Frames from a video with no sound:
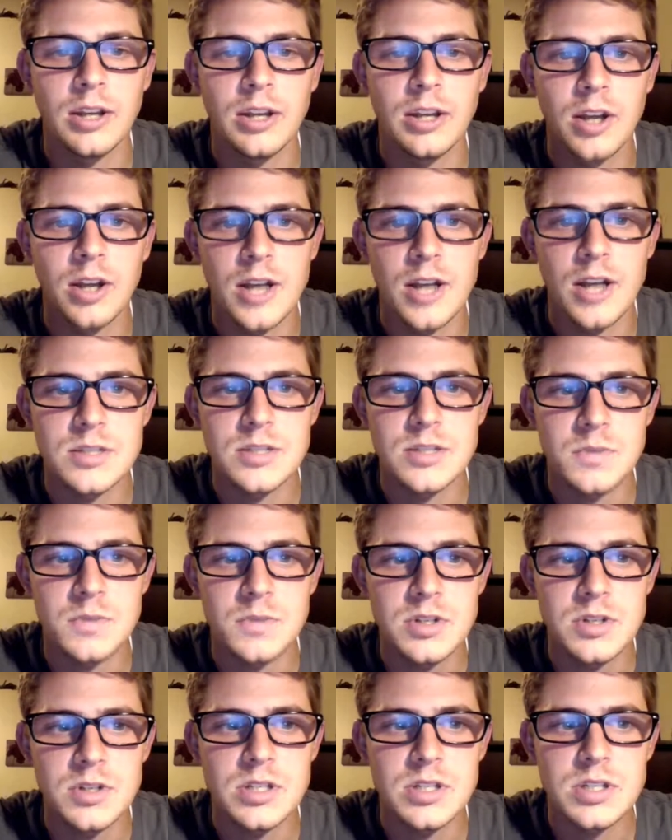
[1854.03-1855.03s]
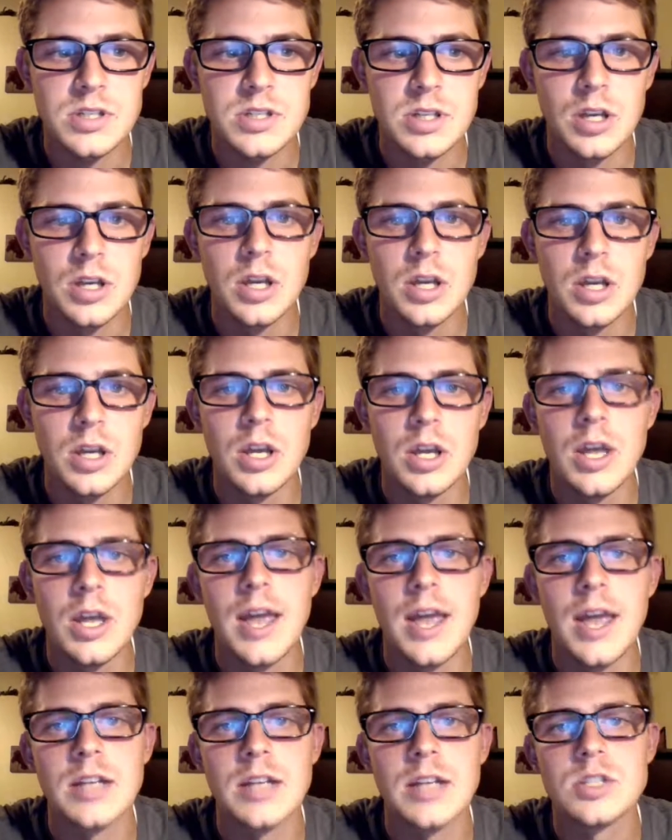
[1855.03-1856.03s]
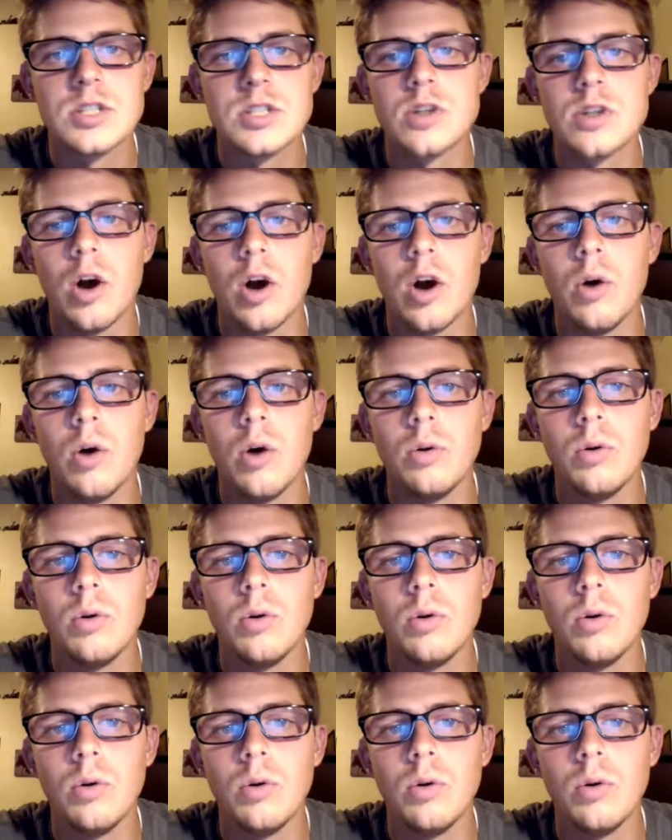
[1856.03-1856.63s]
the customers. And so